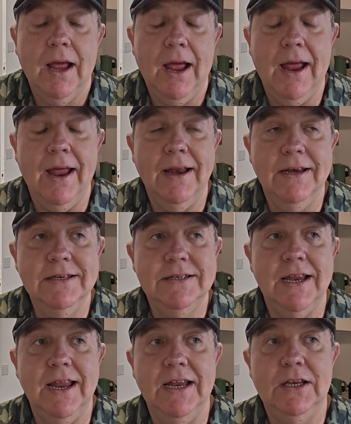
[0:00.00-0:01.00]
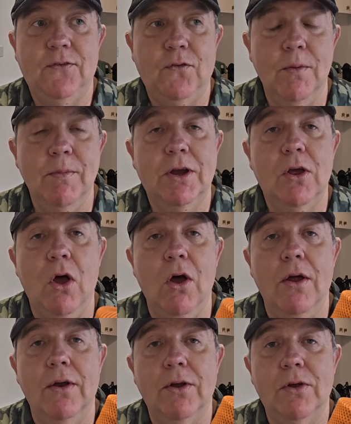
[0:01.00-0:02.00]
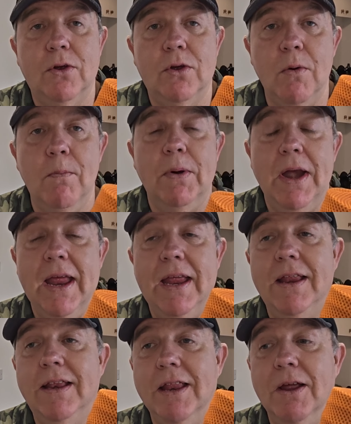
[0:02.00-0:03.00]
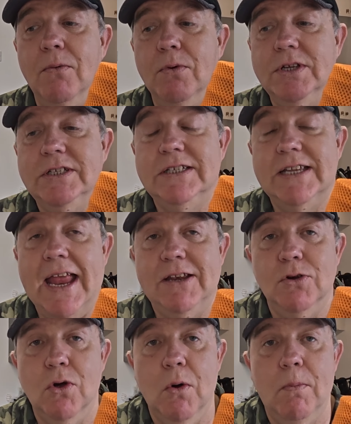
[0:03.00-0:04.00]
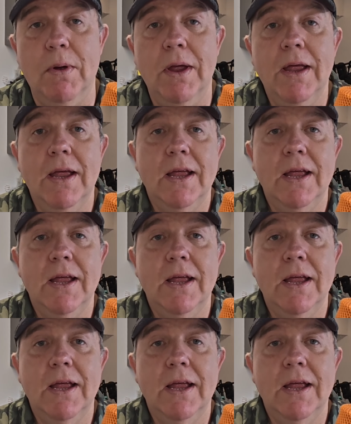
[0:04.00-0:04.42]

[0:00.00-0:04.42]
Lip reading: And it's from a company that was set up